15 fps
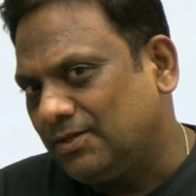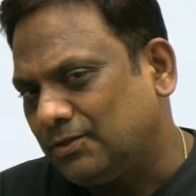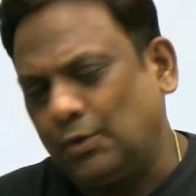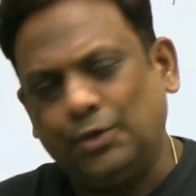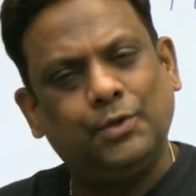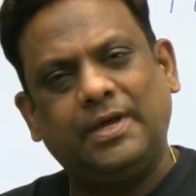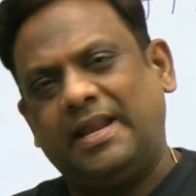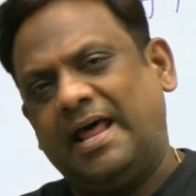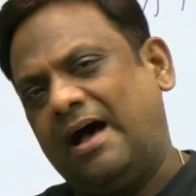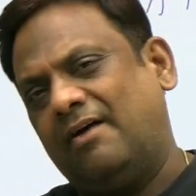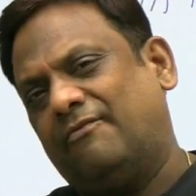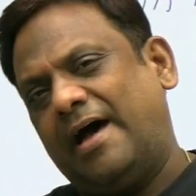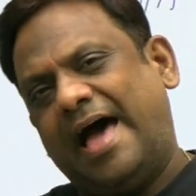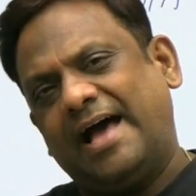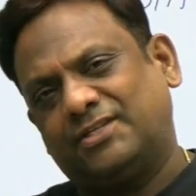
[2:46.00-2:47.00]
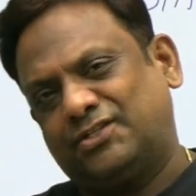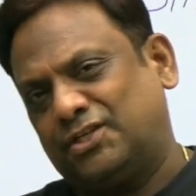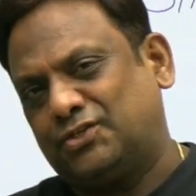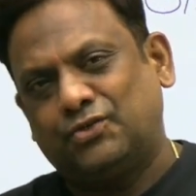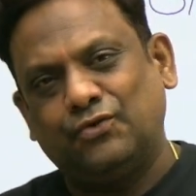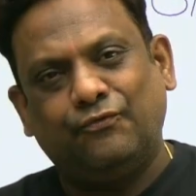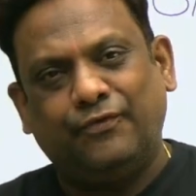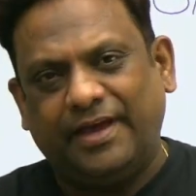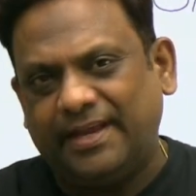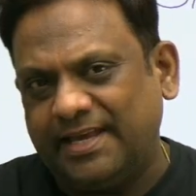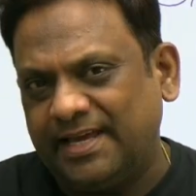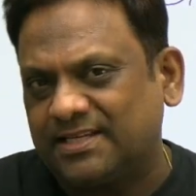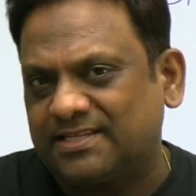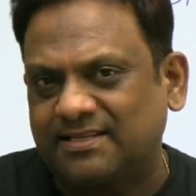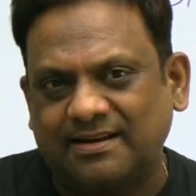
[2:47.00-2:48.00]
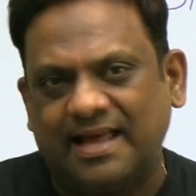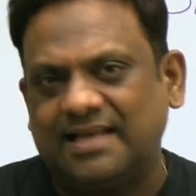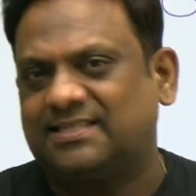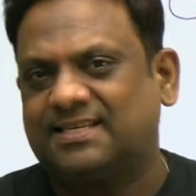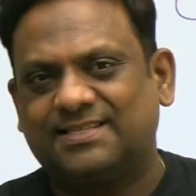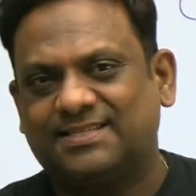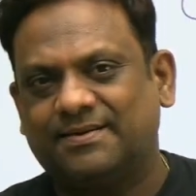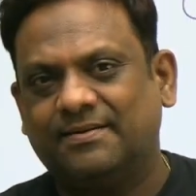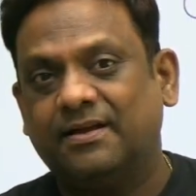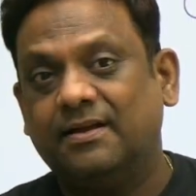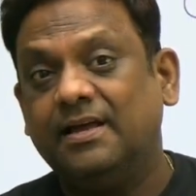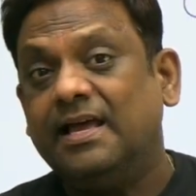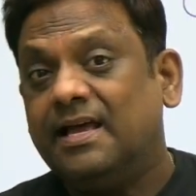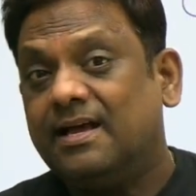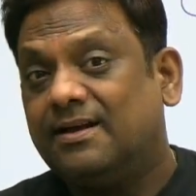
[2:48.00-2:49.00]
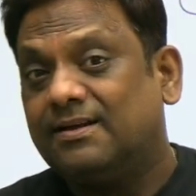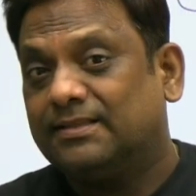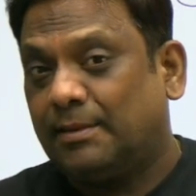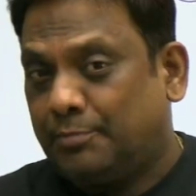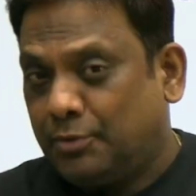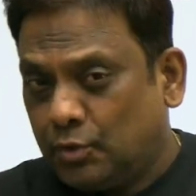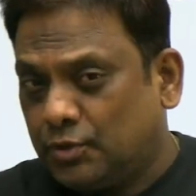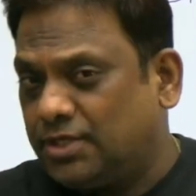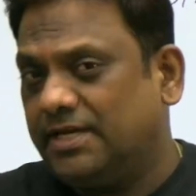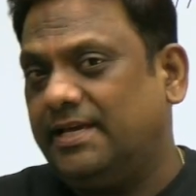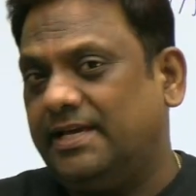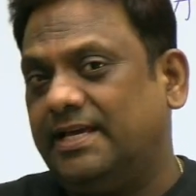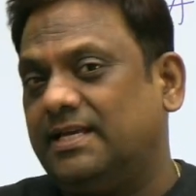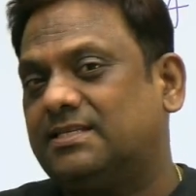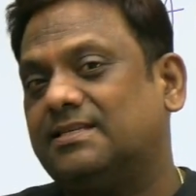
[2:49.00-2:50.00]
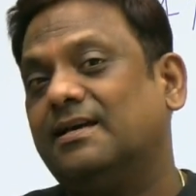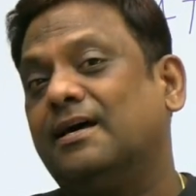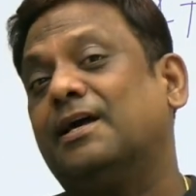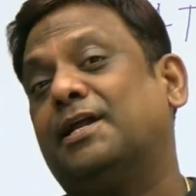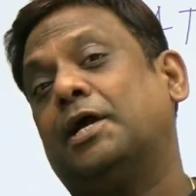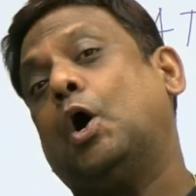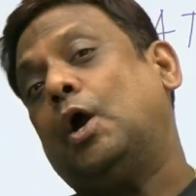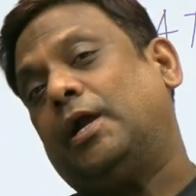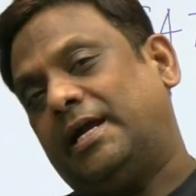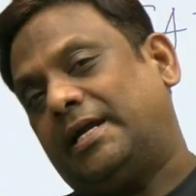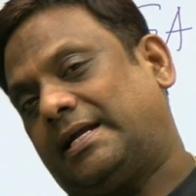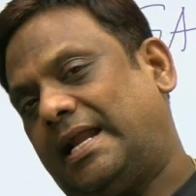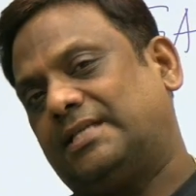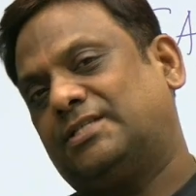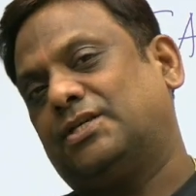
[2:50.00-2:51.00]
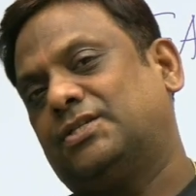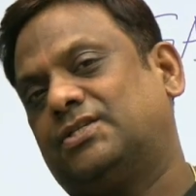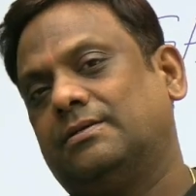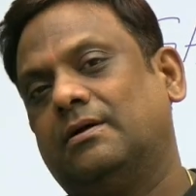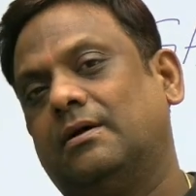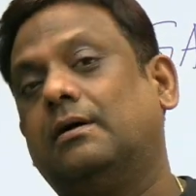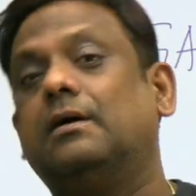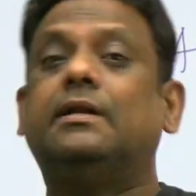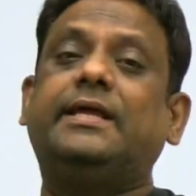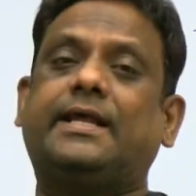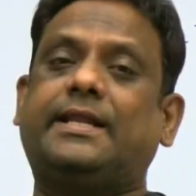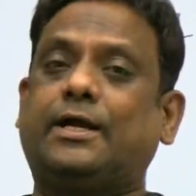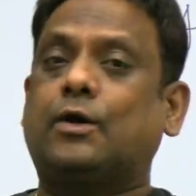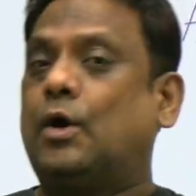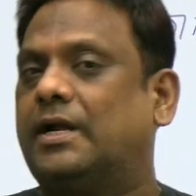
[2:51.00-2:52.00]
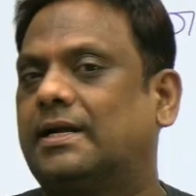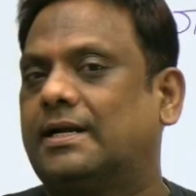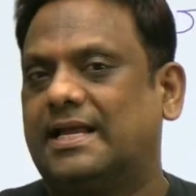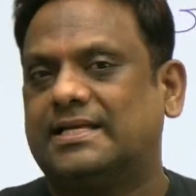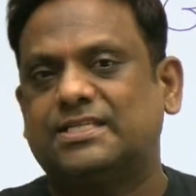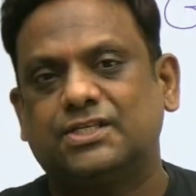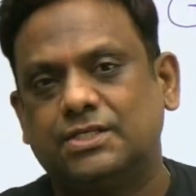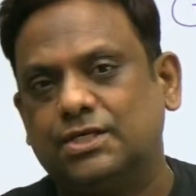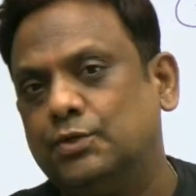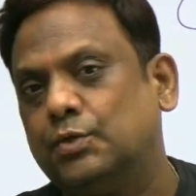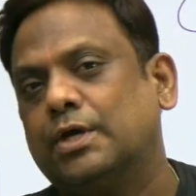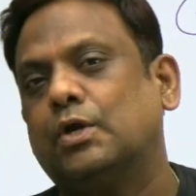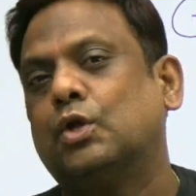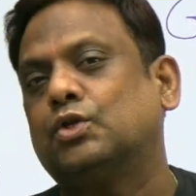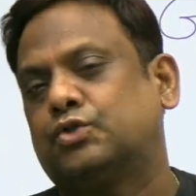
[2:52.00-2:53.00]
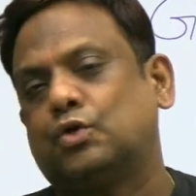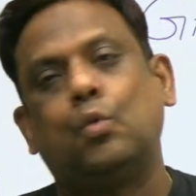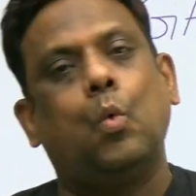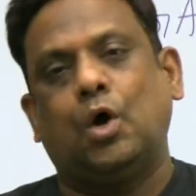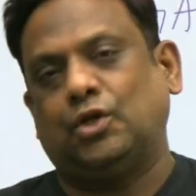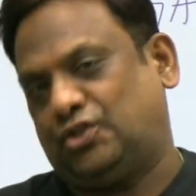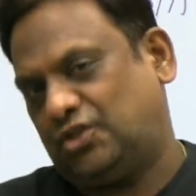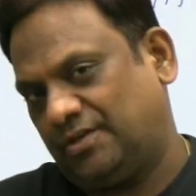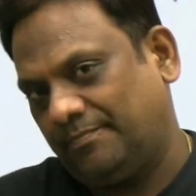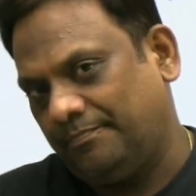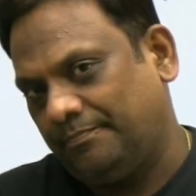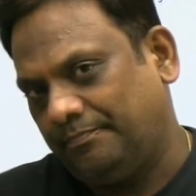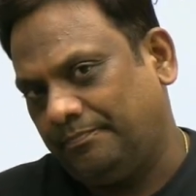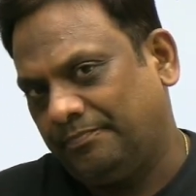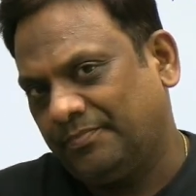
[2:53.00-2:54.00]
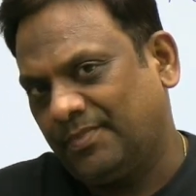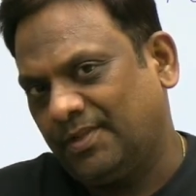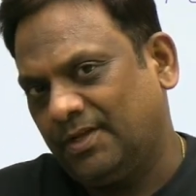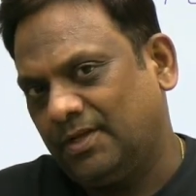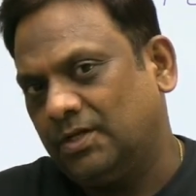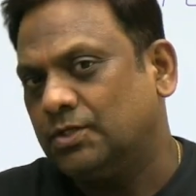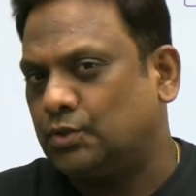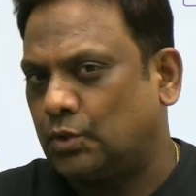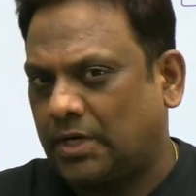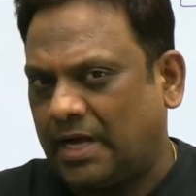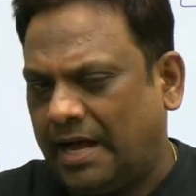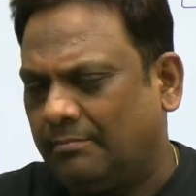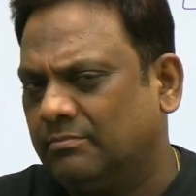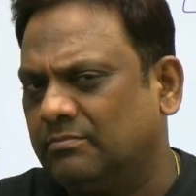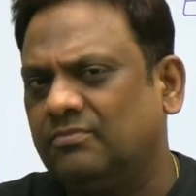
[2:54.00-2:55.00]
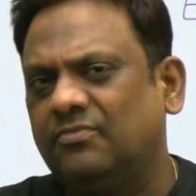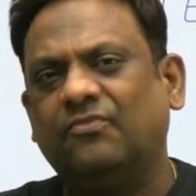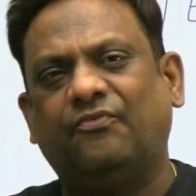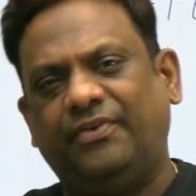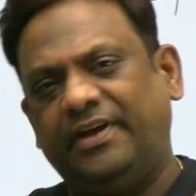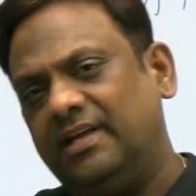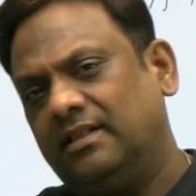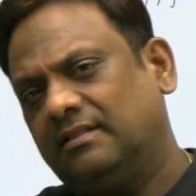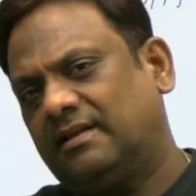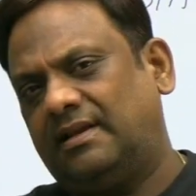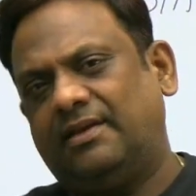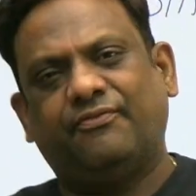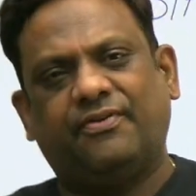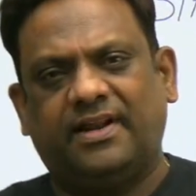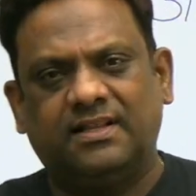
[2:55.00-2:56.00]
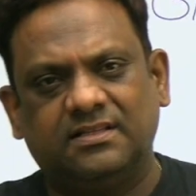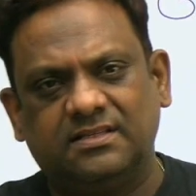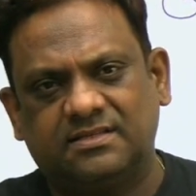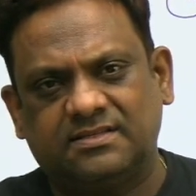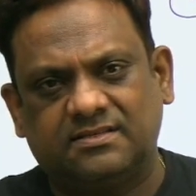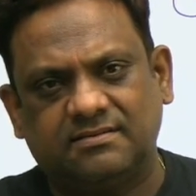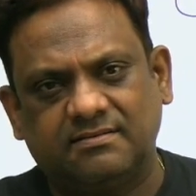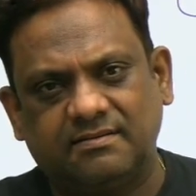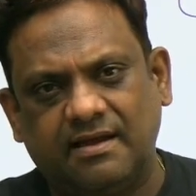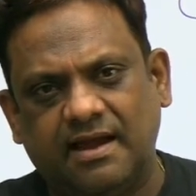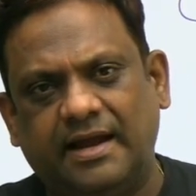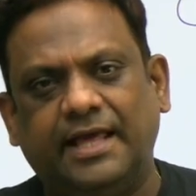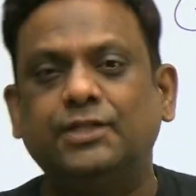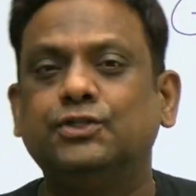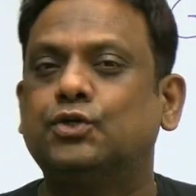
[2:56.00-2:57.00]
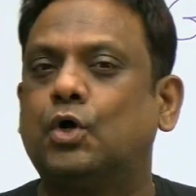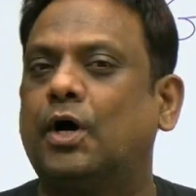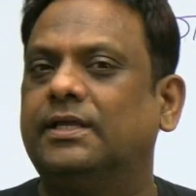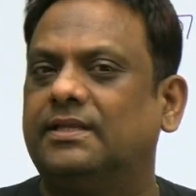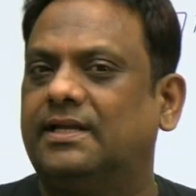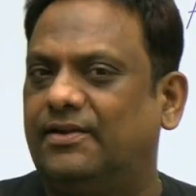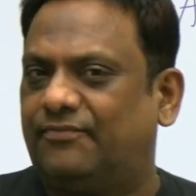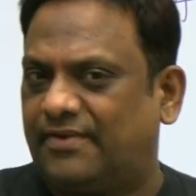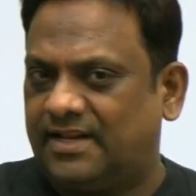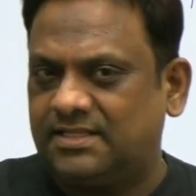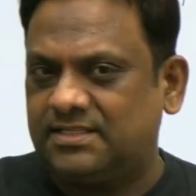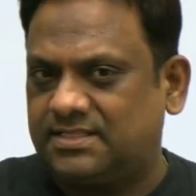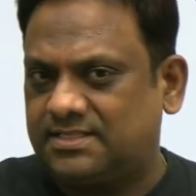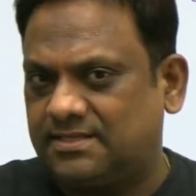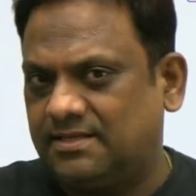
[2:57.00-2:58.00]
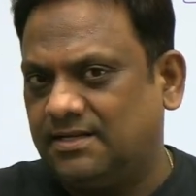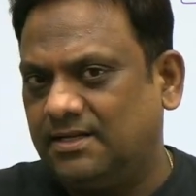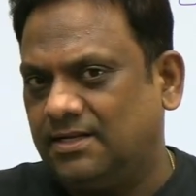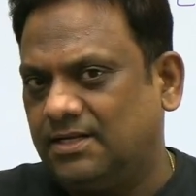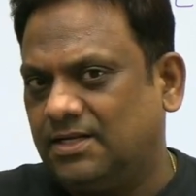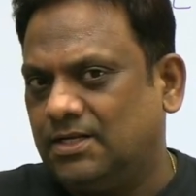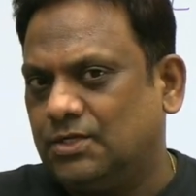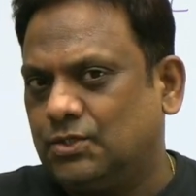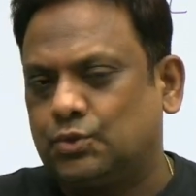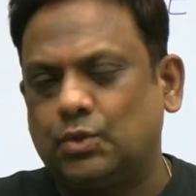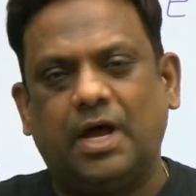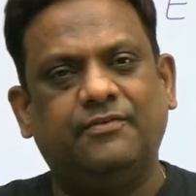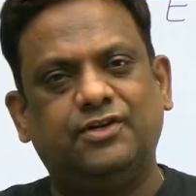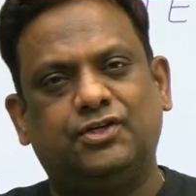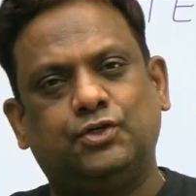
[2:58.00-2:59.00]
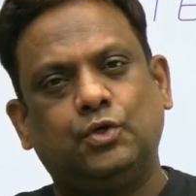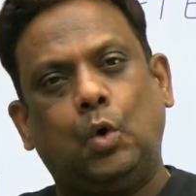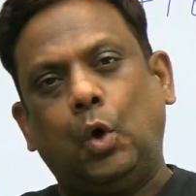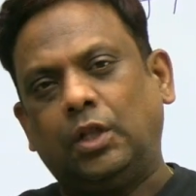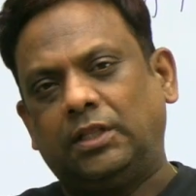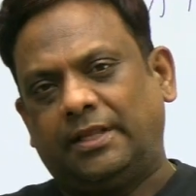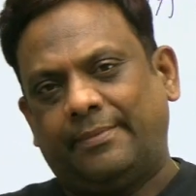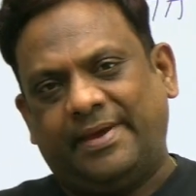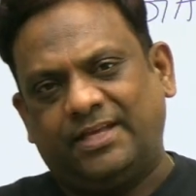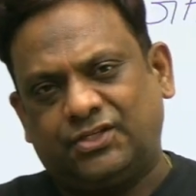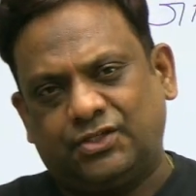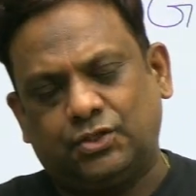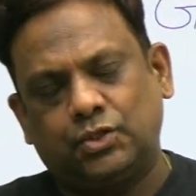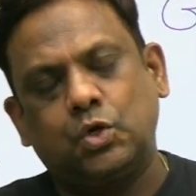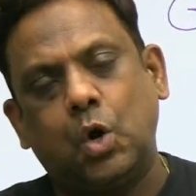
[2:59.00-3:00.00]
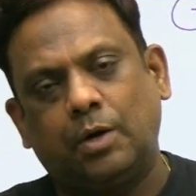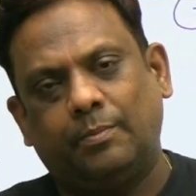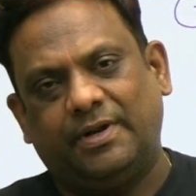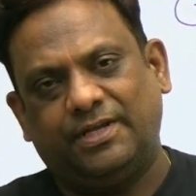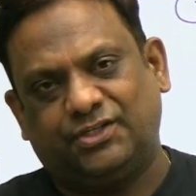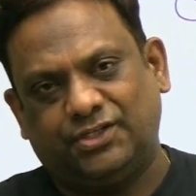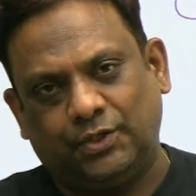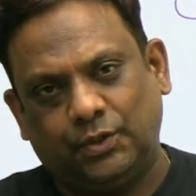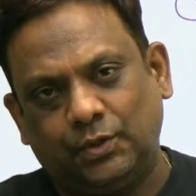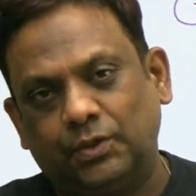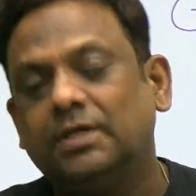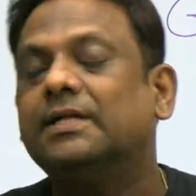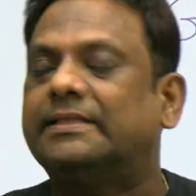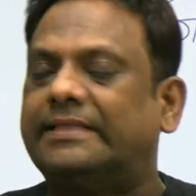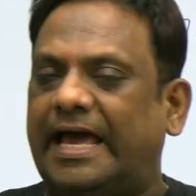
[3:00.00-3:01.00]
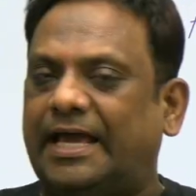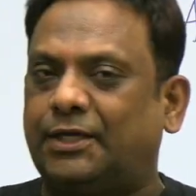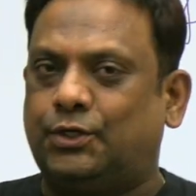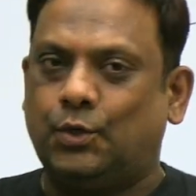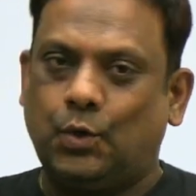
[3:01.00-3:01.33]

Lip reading: So you can have access to various classes. The beauty is, recorded classes, earlier recorded classes, you can also watch. So come, feel the difference, and enjoy the difference. So I wish you all the best. God bless you. Thank